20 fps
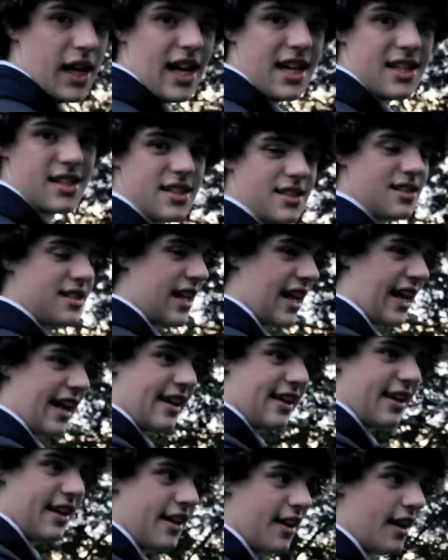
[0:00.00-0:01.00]
hasn't
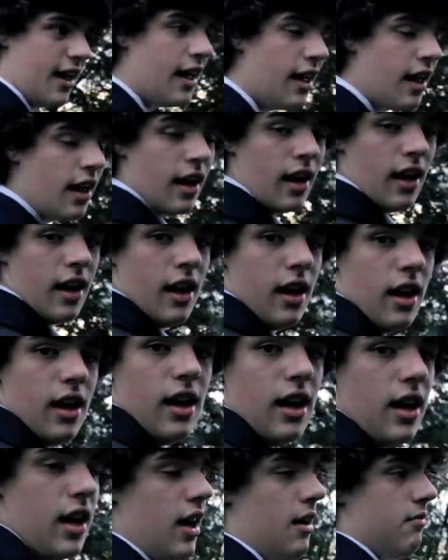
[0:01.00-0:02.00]
taken,
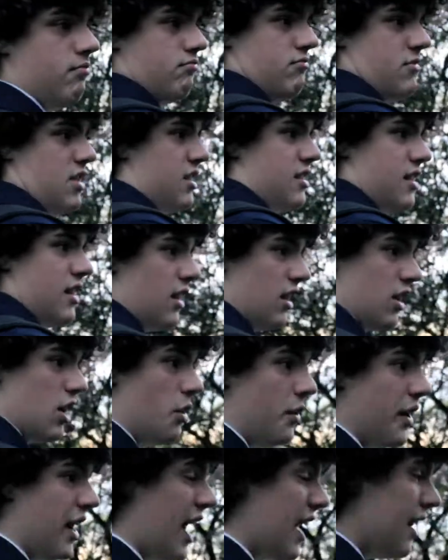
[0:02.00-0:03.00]
doesn't
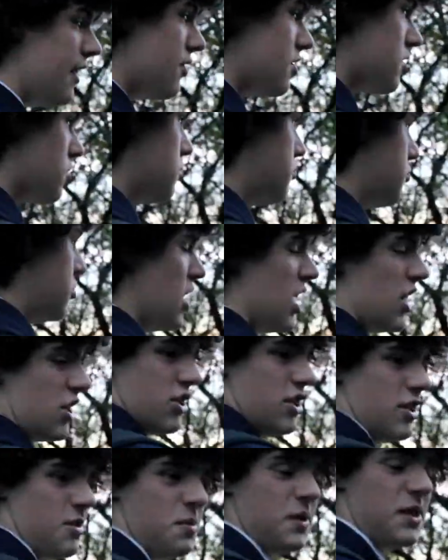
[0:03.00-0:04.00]
go in any of the school
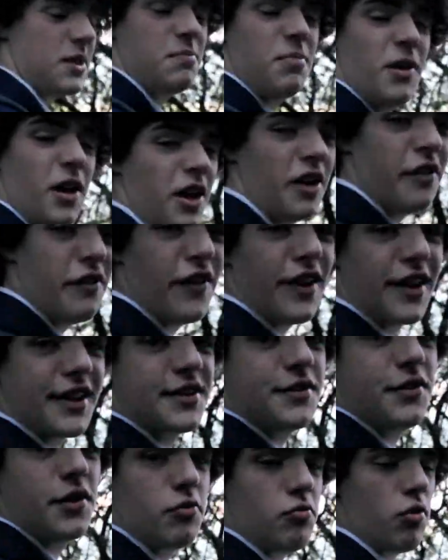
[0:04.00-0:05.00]
productions, but he's
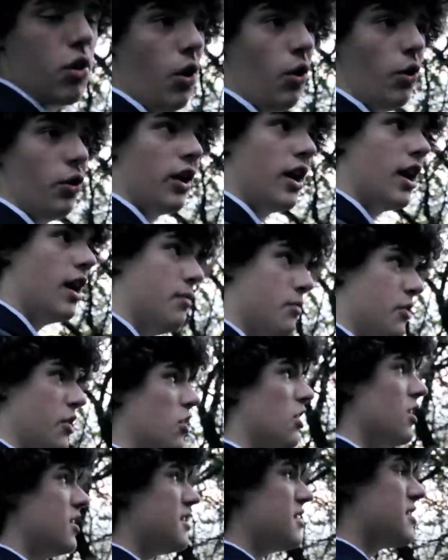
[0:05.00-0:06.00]
perfect for the role. We're
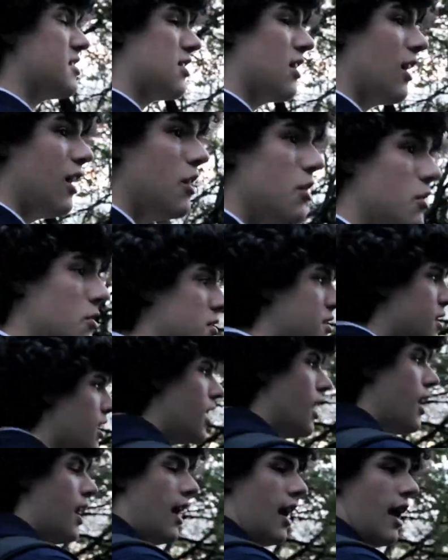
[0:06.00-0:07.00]
not going to disclose
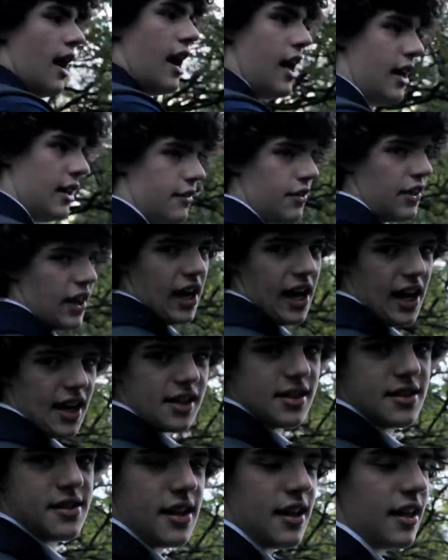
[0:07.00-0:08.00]
any of the
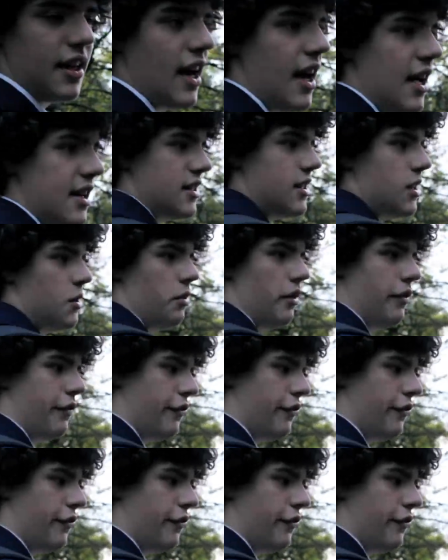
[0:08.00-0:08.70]
actors in it yet until we've